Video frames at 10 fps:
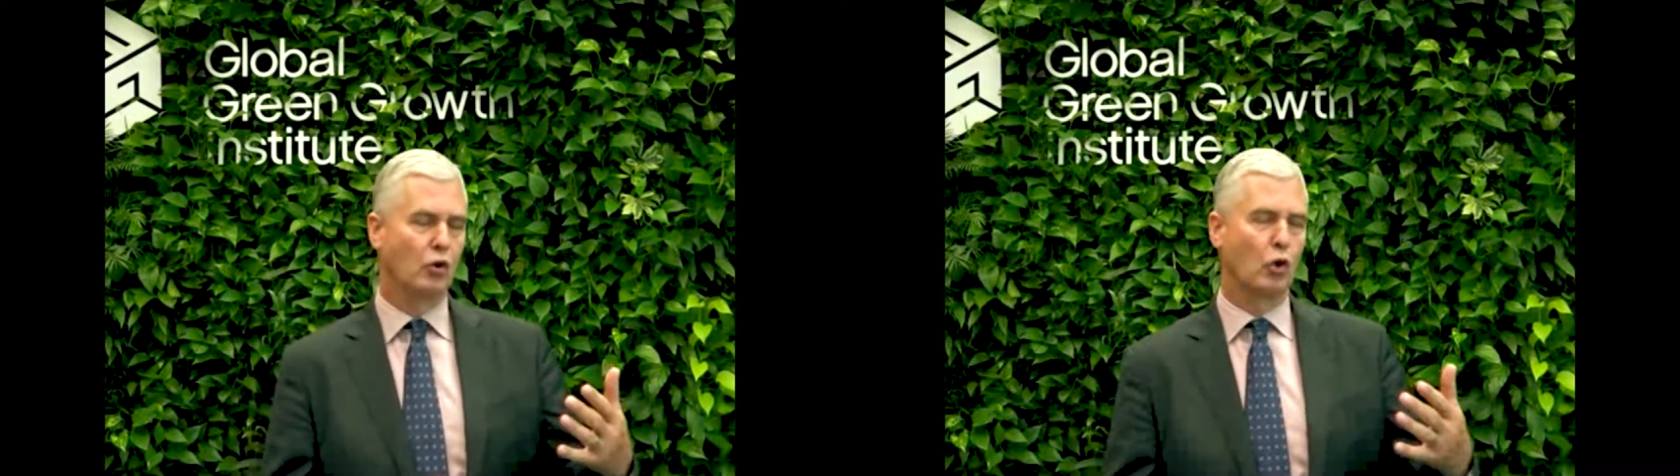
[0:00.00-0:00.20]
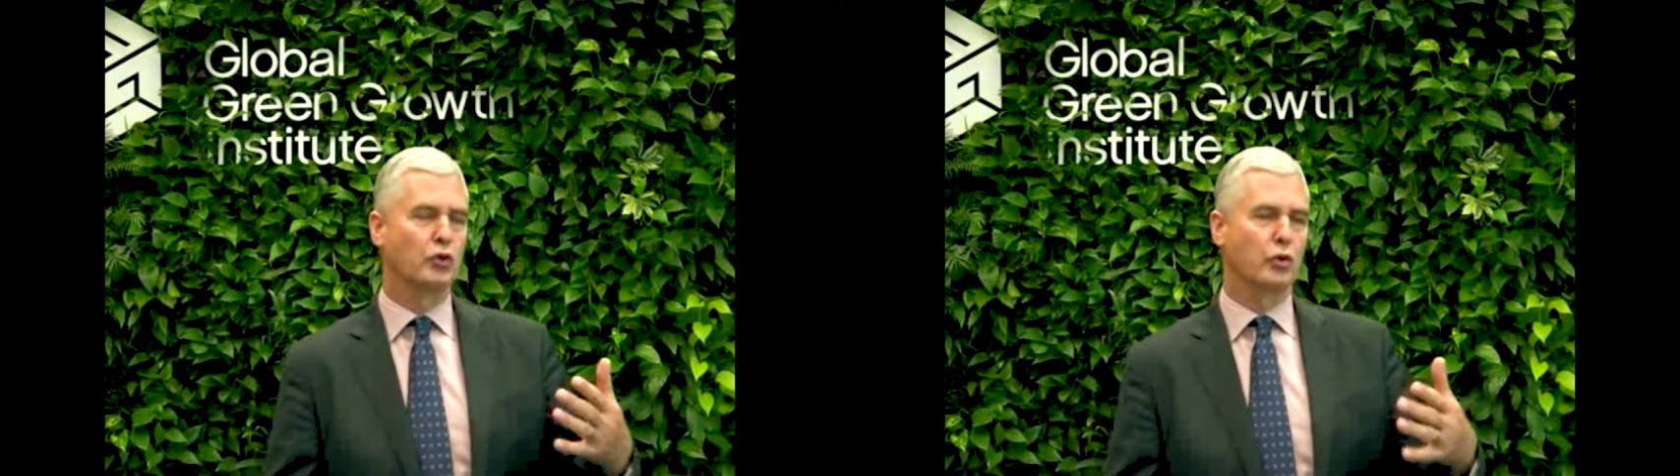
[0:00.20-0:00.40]

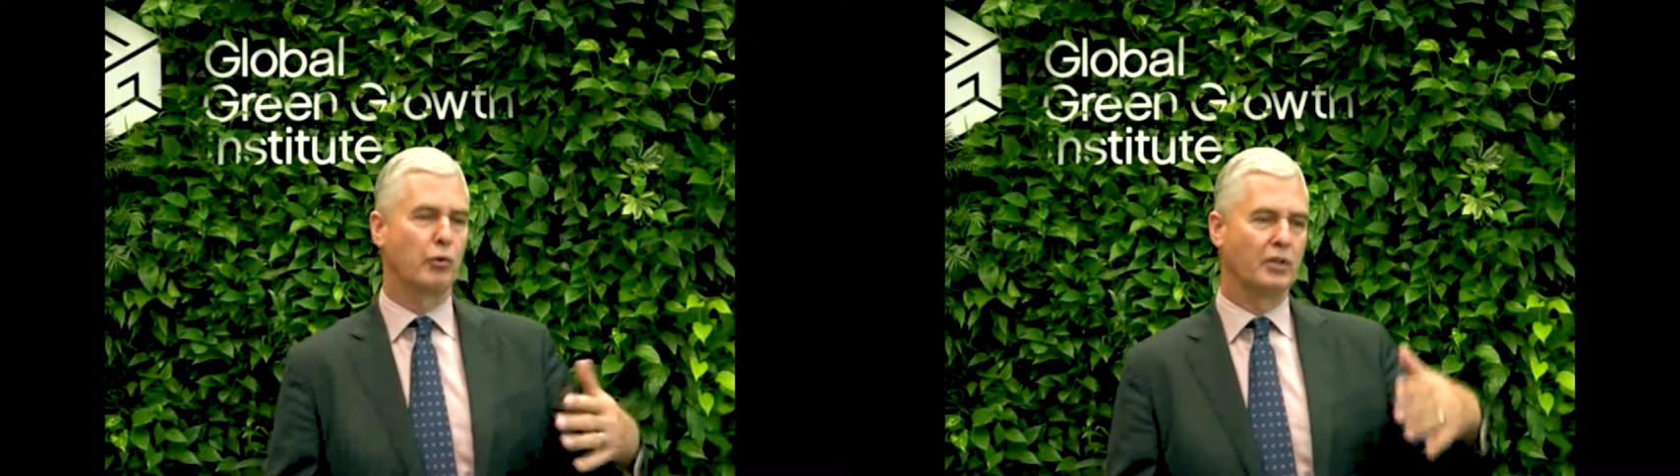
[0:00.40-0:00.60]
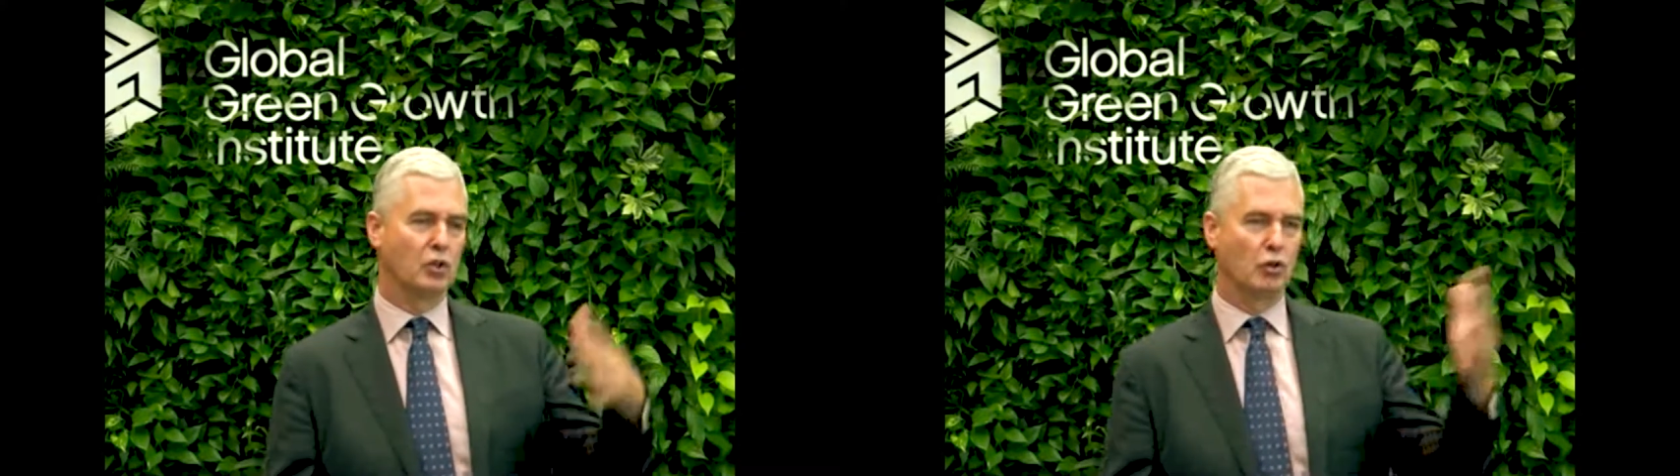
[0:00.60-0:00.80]

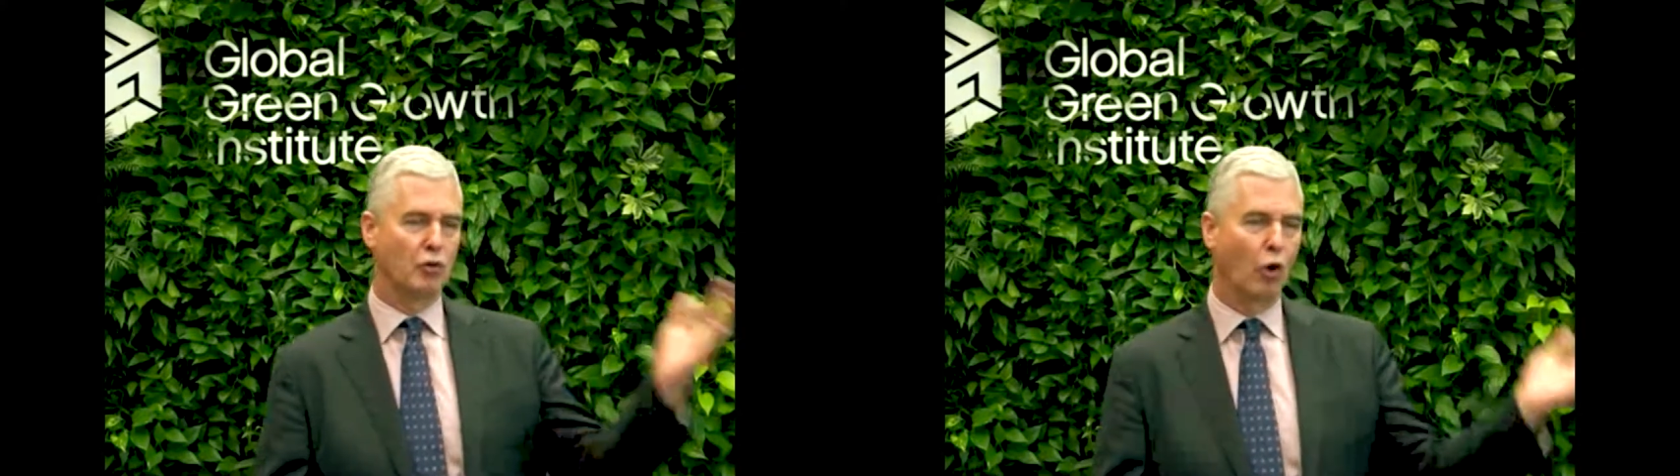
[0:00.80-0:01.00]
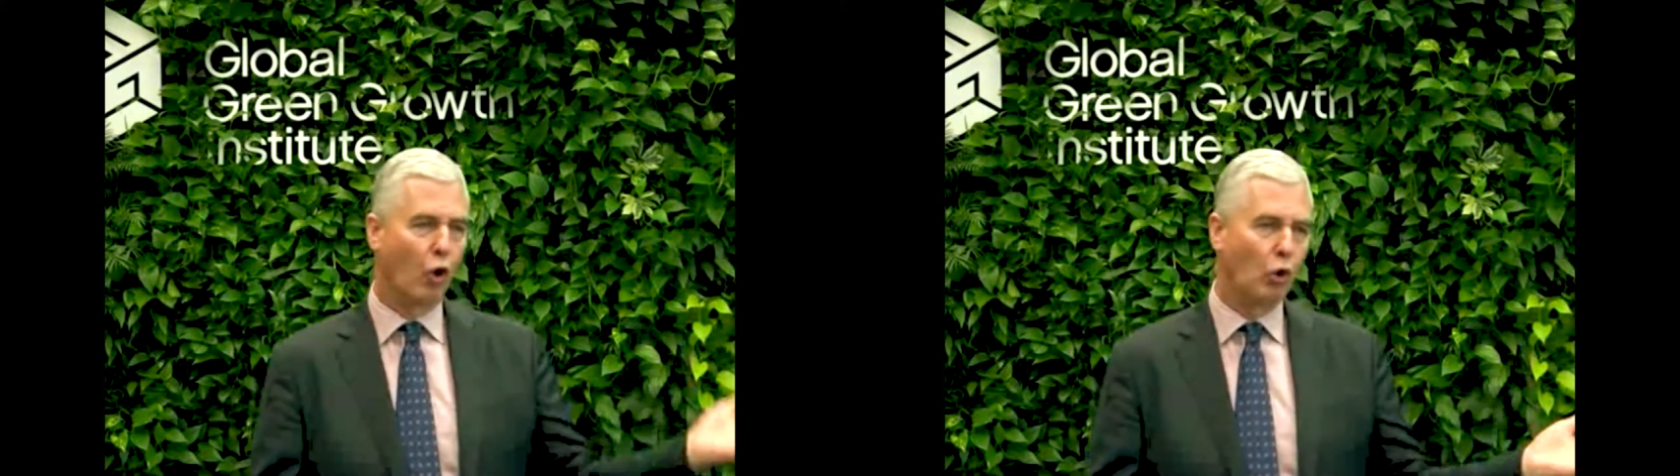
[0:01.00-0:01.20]
consequences of
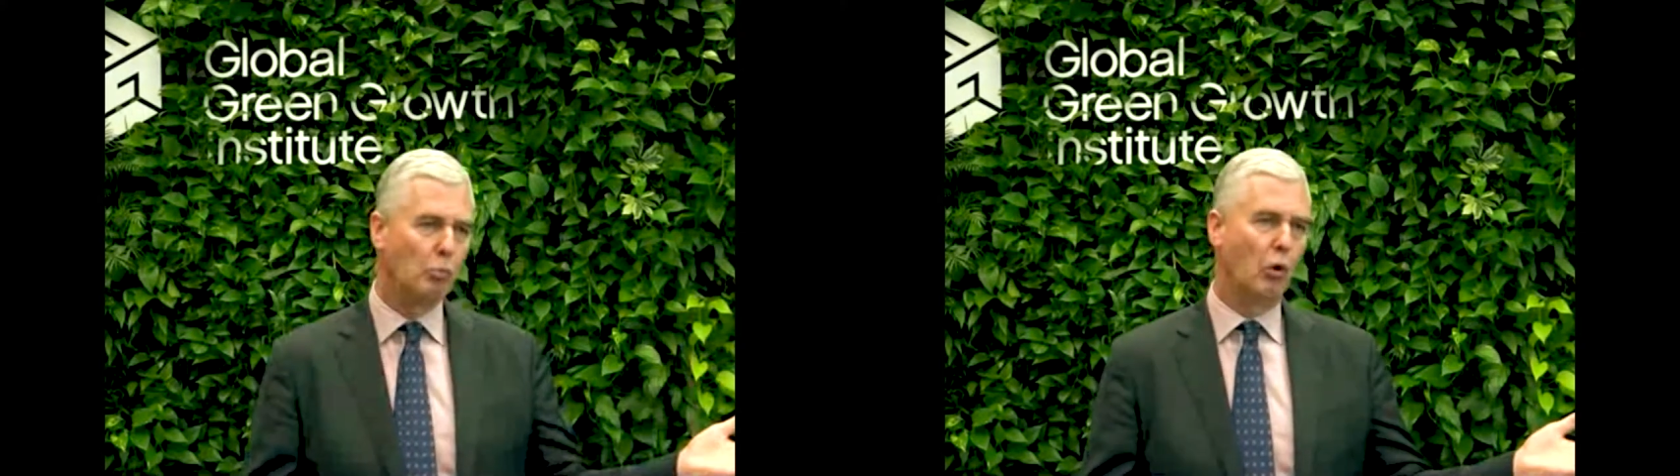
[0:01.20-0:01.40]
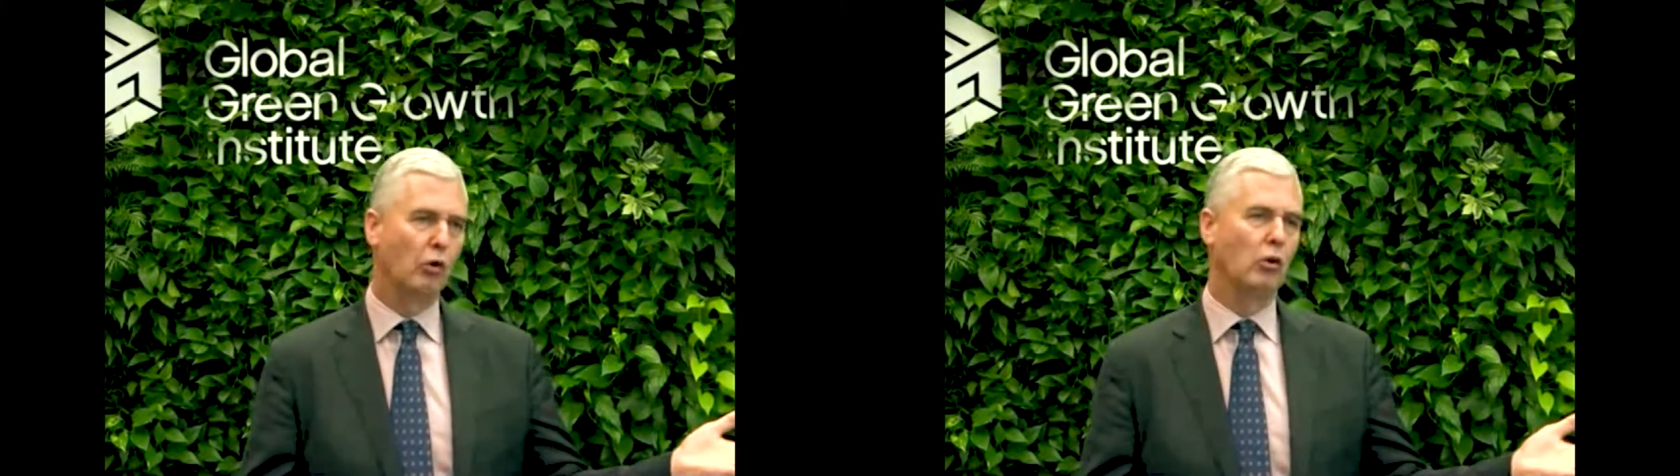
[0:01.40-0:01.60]
the old
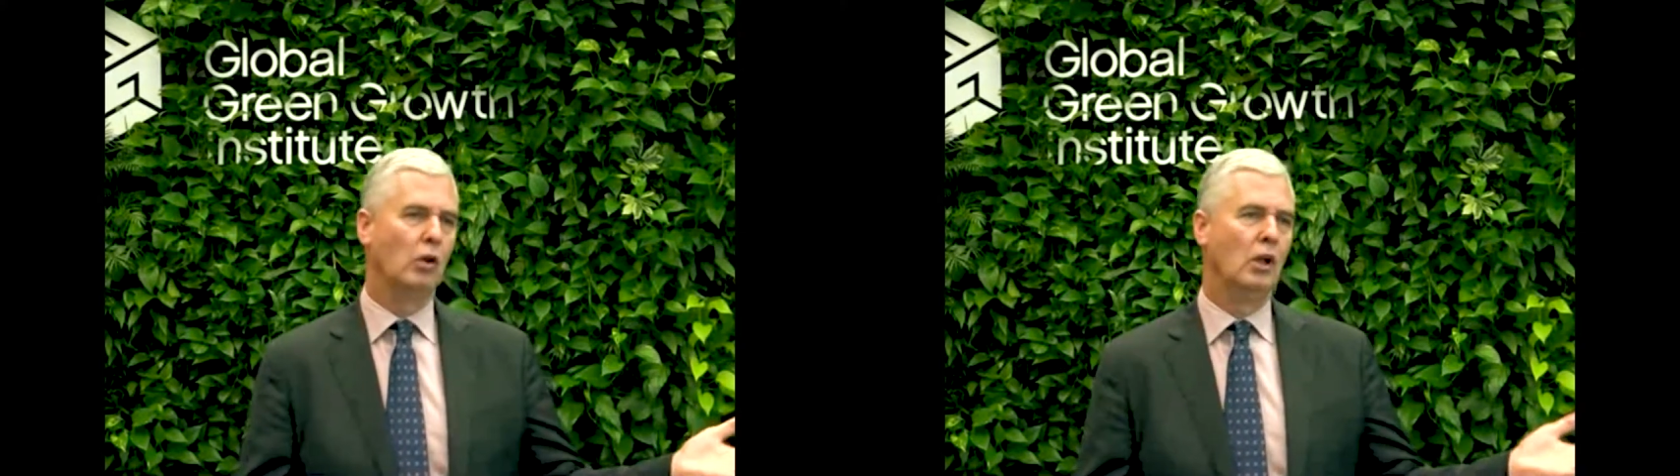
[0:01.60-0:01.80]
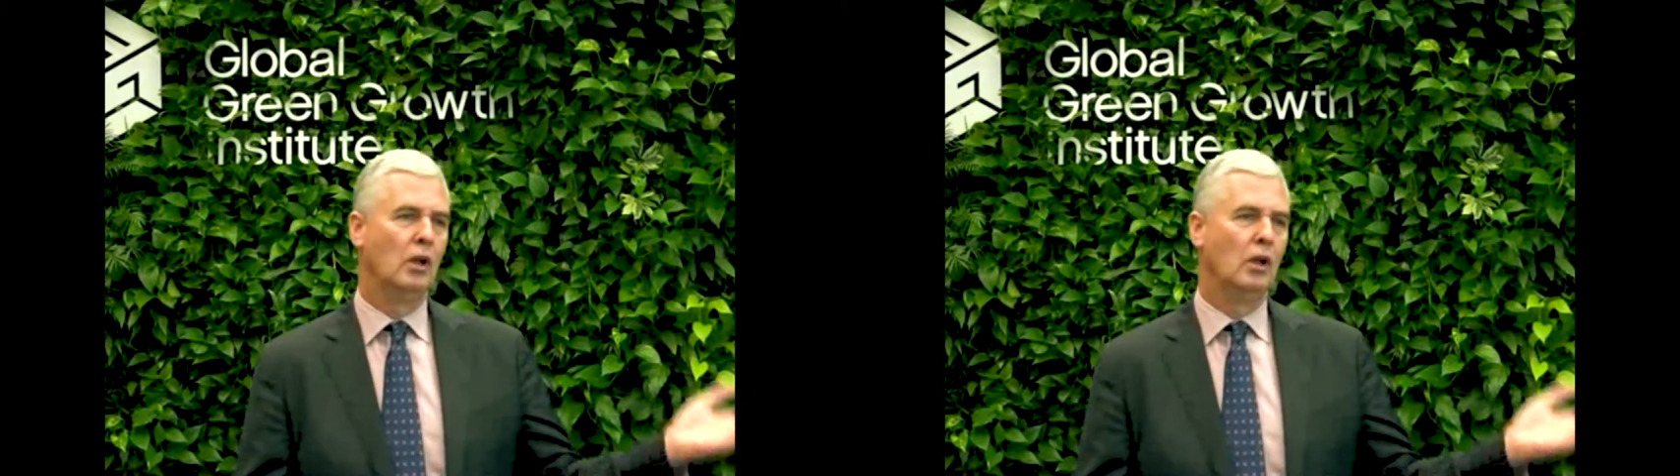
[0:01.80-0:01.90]
model.